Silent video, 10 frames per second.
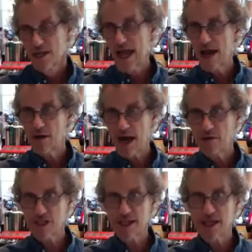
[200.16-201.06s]
I would
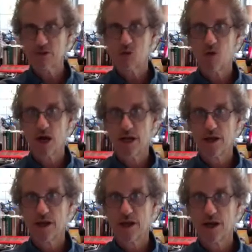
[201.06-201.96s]
say that was one.
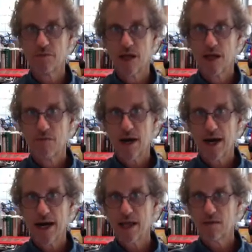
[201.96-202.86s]

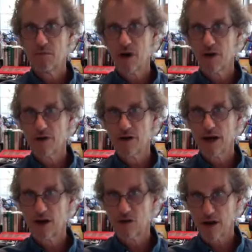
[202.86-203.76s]
My mother
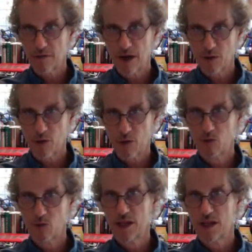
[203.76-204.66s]
and grandmother were
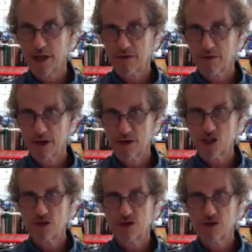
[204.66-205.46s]
really big readers too.